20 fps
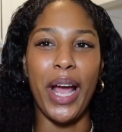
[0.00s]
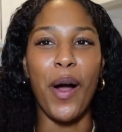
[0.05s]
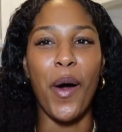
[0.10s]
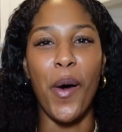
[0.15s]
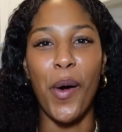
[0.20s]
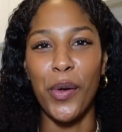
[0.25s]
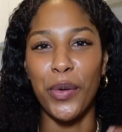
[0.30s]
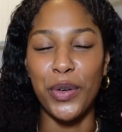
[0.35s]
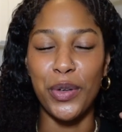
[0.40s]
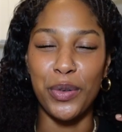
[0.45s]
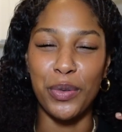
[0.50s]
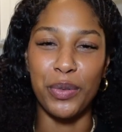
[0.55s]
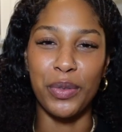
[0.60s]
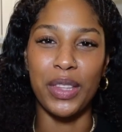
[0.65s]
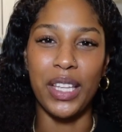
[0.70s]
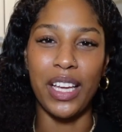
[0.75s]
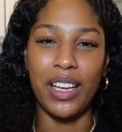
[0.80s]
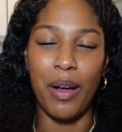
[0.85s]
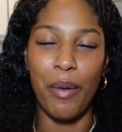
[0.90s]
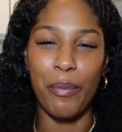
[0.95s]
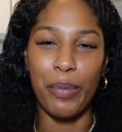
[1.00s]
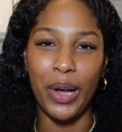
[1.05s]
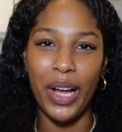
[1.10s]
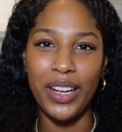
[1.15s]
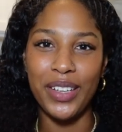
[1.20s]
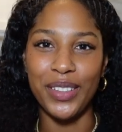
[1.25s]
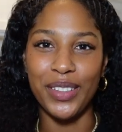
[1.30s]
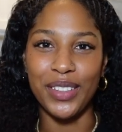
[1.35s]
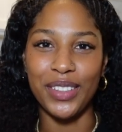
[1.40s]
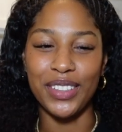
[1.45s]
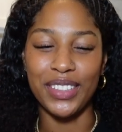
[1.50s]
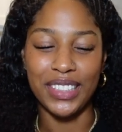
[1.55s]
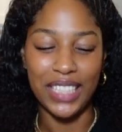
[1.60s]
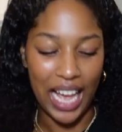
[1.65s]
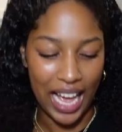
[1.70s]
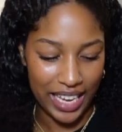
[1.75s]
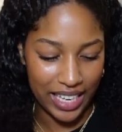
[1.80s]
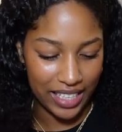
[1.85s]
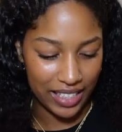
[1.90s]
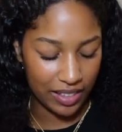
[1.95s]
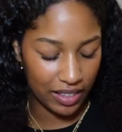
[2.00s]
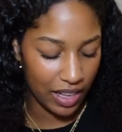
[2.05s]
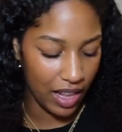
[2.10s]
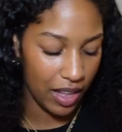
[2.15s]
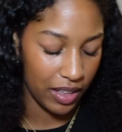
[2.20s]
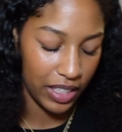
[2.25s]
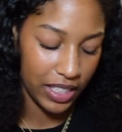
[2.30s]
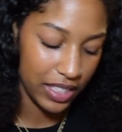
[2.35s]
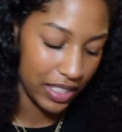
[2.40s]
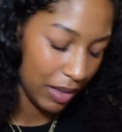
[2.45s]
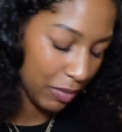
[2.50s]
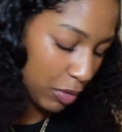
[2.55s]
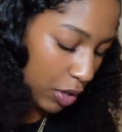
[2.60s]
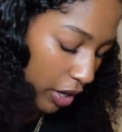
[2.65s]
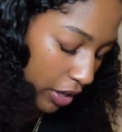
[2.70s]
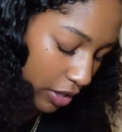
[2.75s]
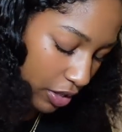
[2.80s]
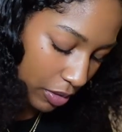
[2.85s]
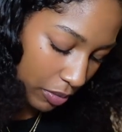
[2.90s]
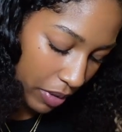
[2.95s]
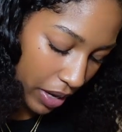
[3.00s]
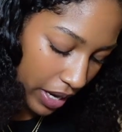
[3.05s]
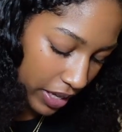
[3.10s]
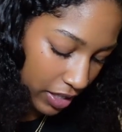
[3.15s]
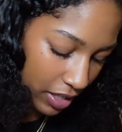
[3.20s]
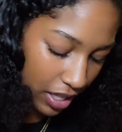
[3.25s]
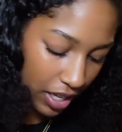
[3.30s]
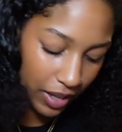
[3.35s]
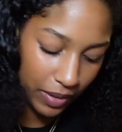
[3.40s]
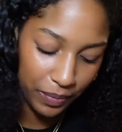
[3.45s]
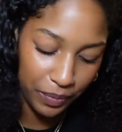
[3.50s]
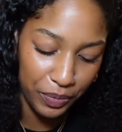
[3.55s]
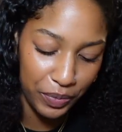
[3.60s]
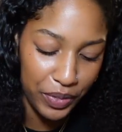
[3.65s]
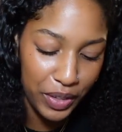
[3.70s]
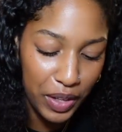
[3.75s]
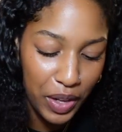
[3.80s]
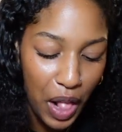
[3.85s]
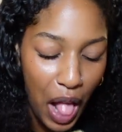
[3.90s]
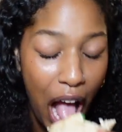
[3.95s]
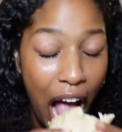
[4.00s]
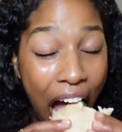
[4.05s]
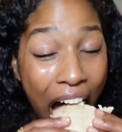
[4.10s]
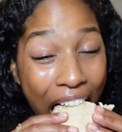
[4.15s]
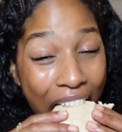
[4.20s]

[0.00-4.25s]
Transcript: that whole new thing of bundles, I can, oh, listen, I'm talking too much. I